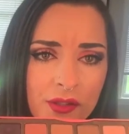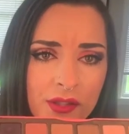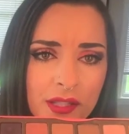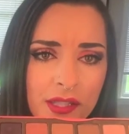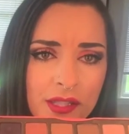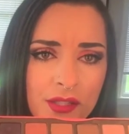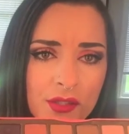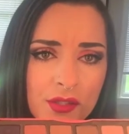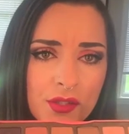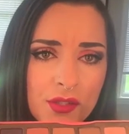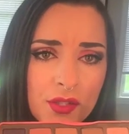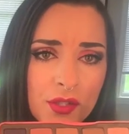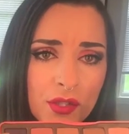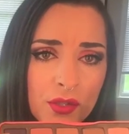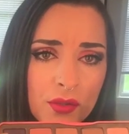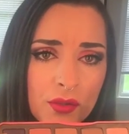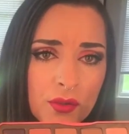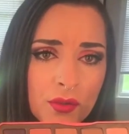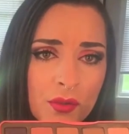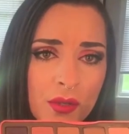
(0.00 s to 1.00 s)
These
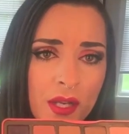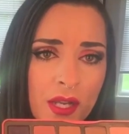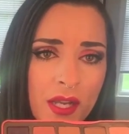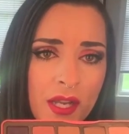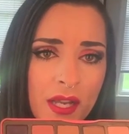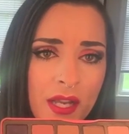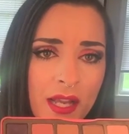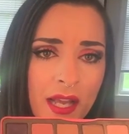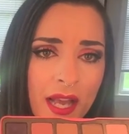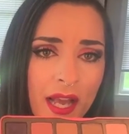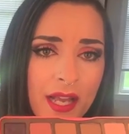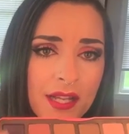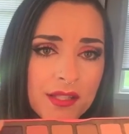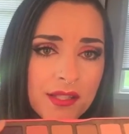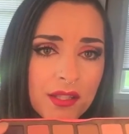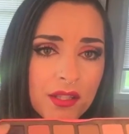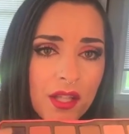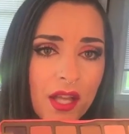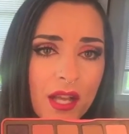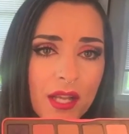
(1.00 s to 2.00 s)
two as a
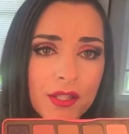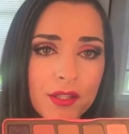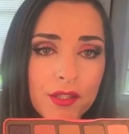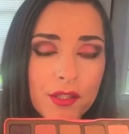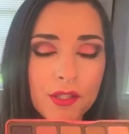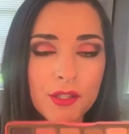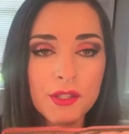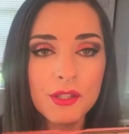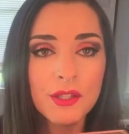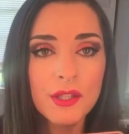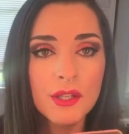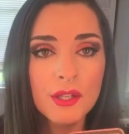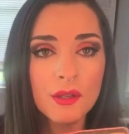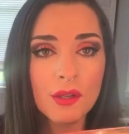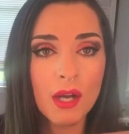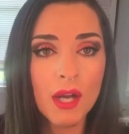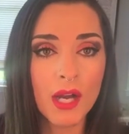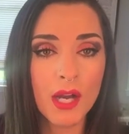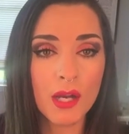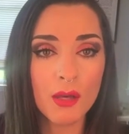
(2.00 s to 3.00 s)
liner,
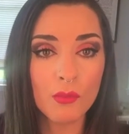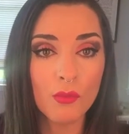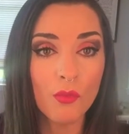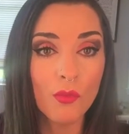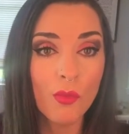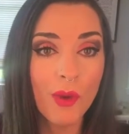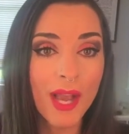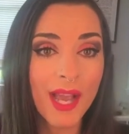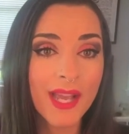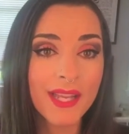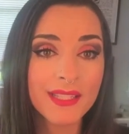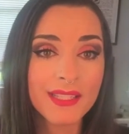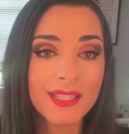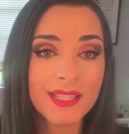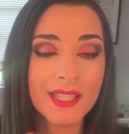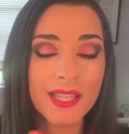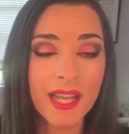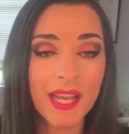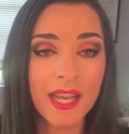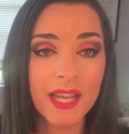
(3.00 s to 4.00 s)

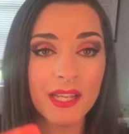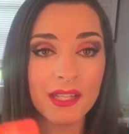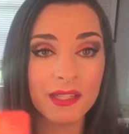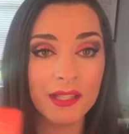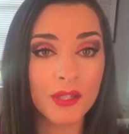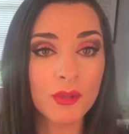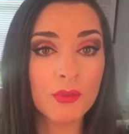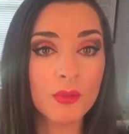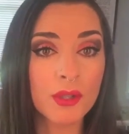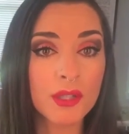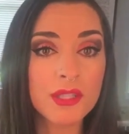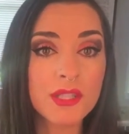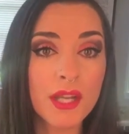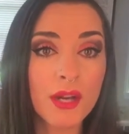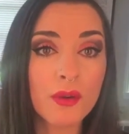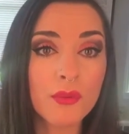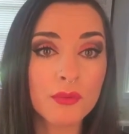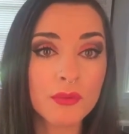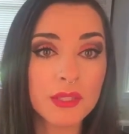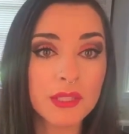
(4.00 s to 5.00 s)
wet, and it worked
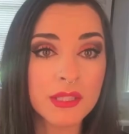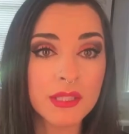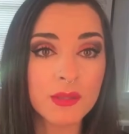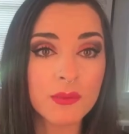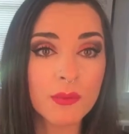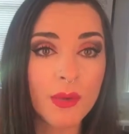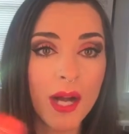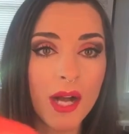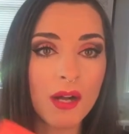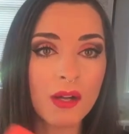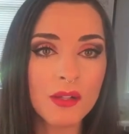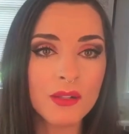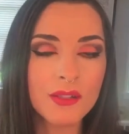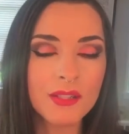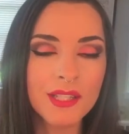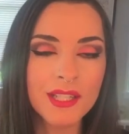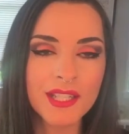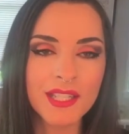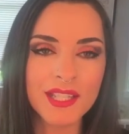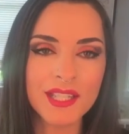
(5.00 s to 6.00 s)
out really well.
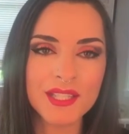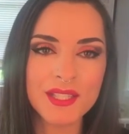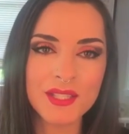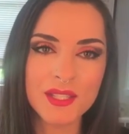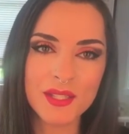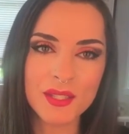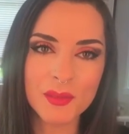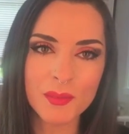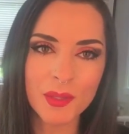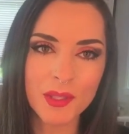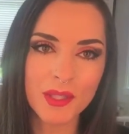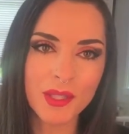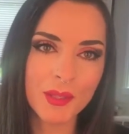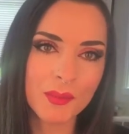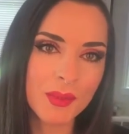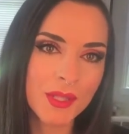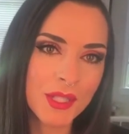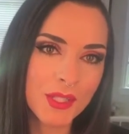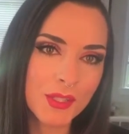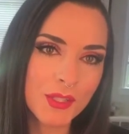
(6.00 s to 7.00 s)
It does smell
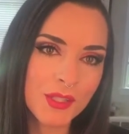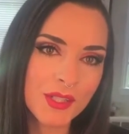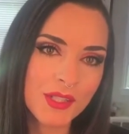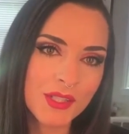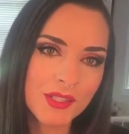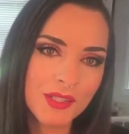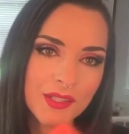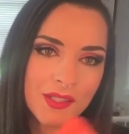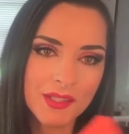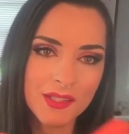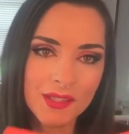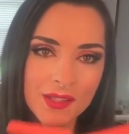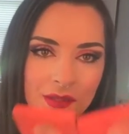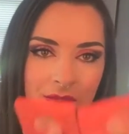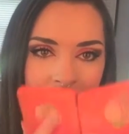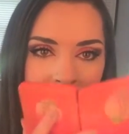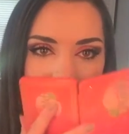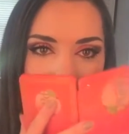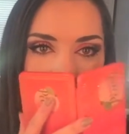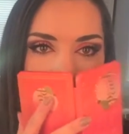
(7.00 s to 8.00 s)
like peaches and it's
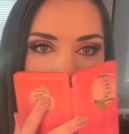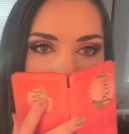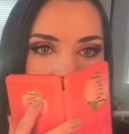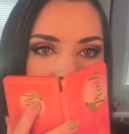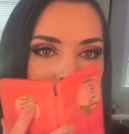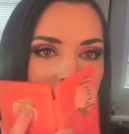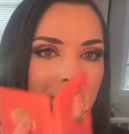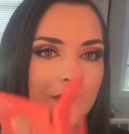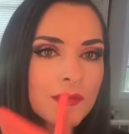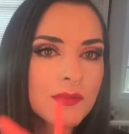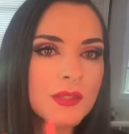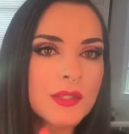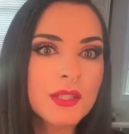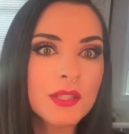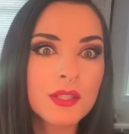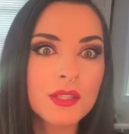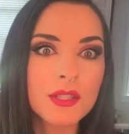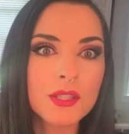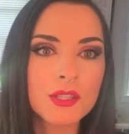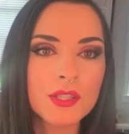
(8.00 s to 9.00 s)

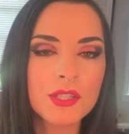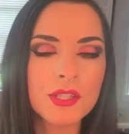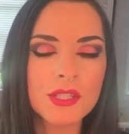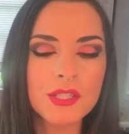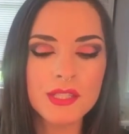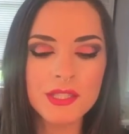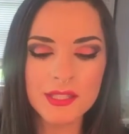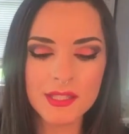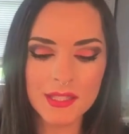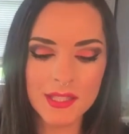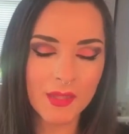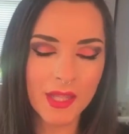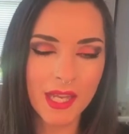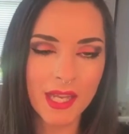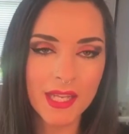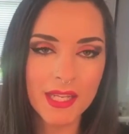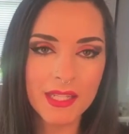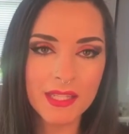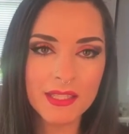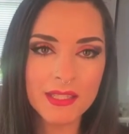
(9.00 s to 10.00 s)
delicious.
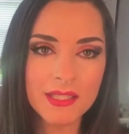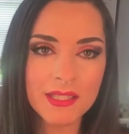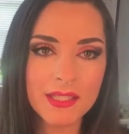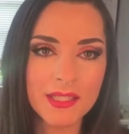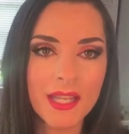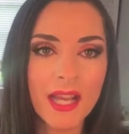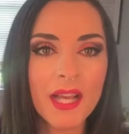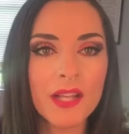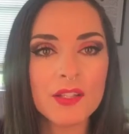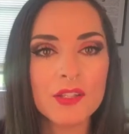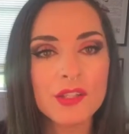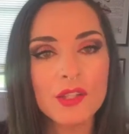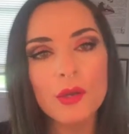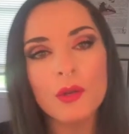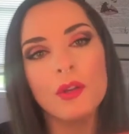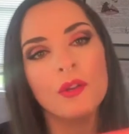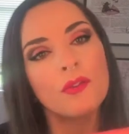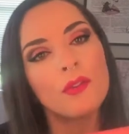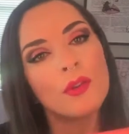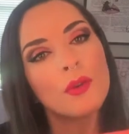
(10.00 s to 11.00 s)
And yeah, so
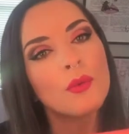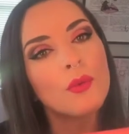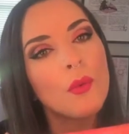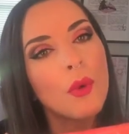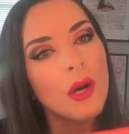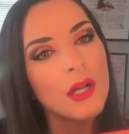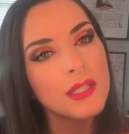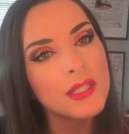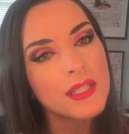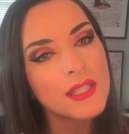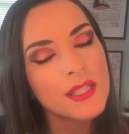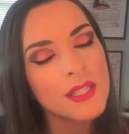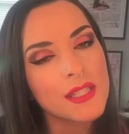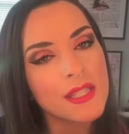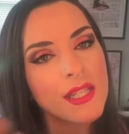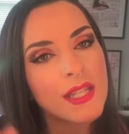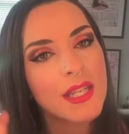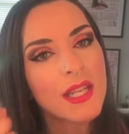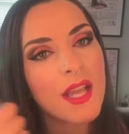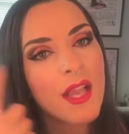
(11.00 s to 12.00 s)
if you want to
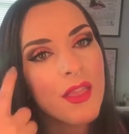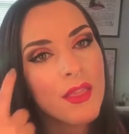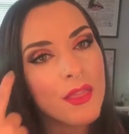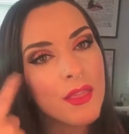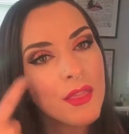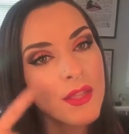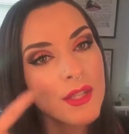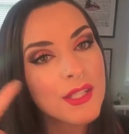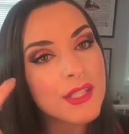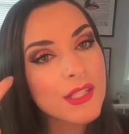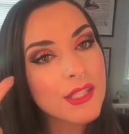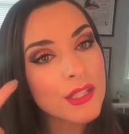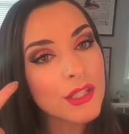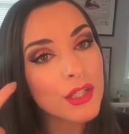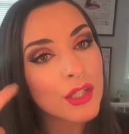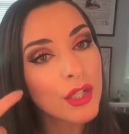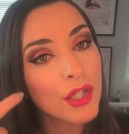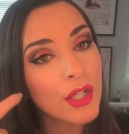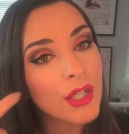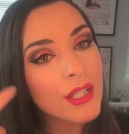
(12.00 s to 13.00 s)
see this
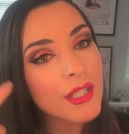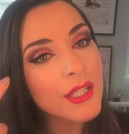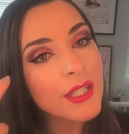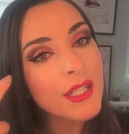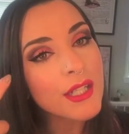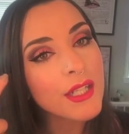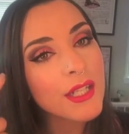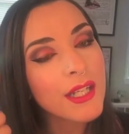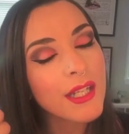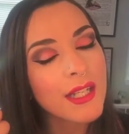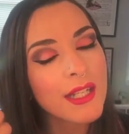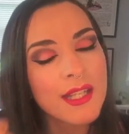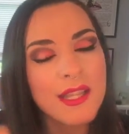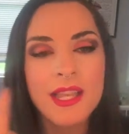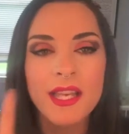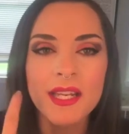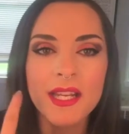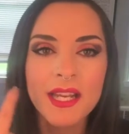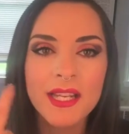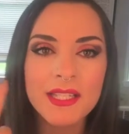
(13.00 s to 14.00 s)
look
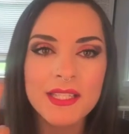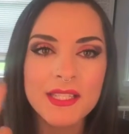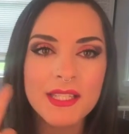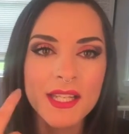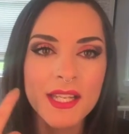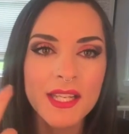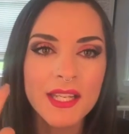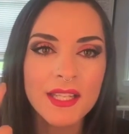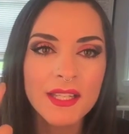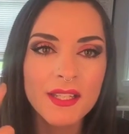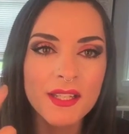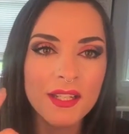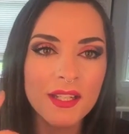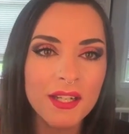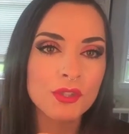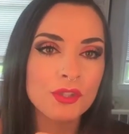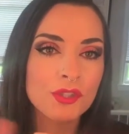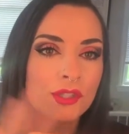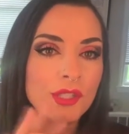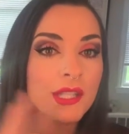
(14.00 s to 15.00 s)
that I did,
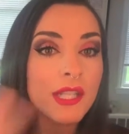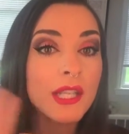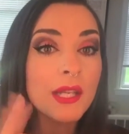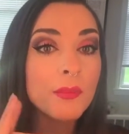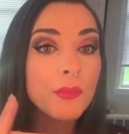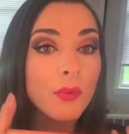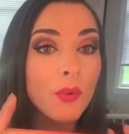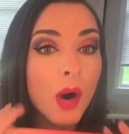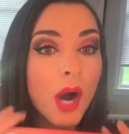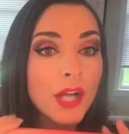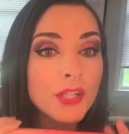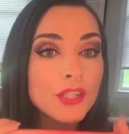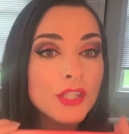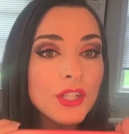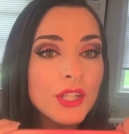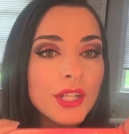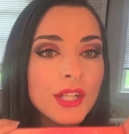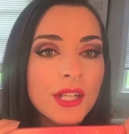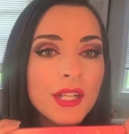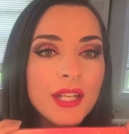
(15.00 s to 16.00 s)
just keep
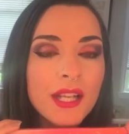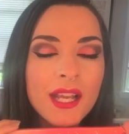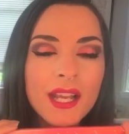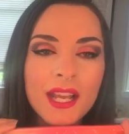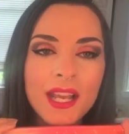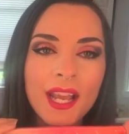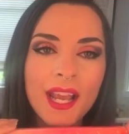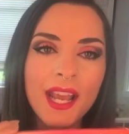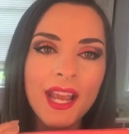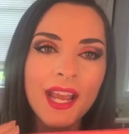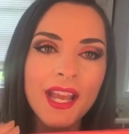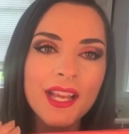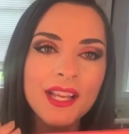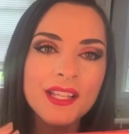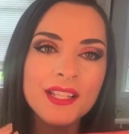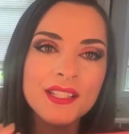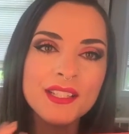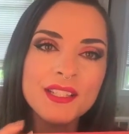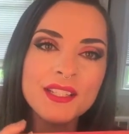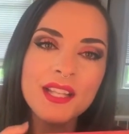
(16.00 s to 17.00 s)
watching,
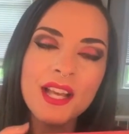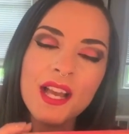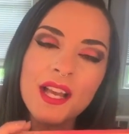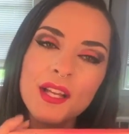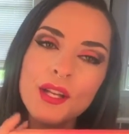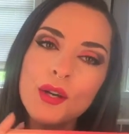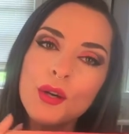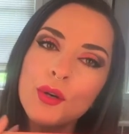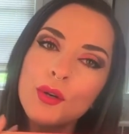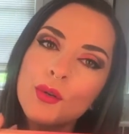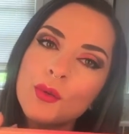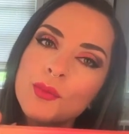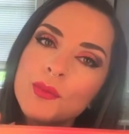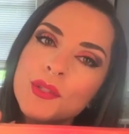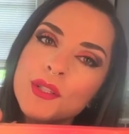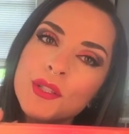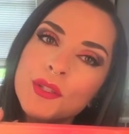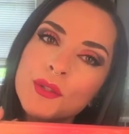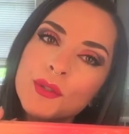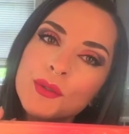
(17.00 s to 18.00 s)
and I hope
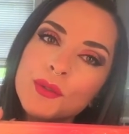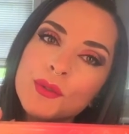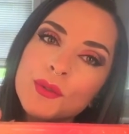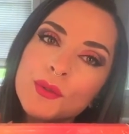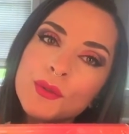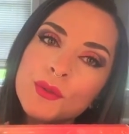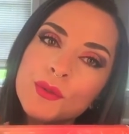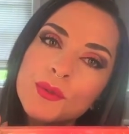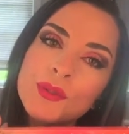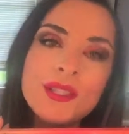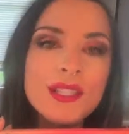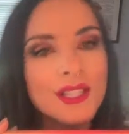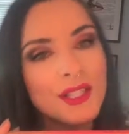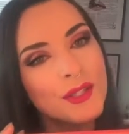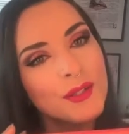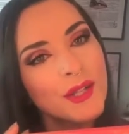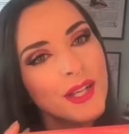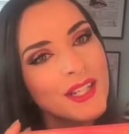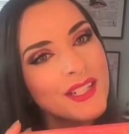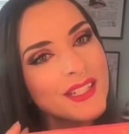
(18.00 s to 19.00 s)
to see
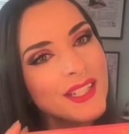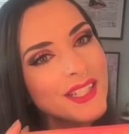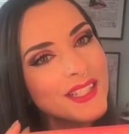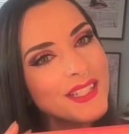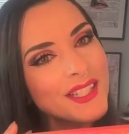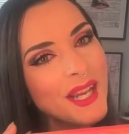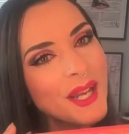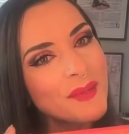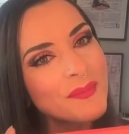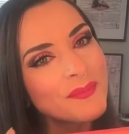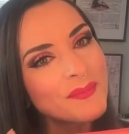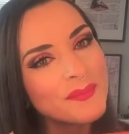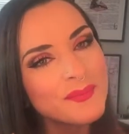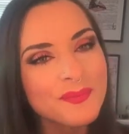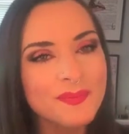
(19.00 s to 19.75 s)
you guys next time.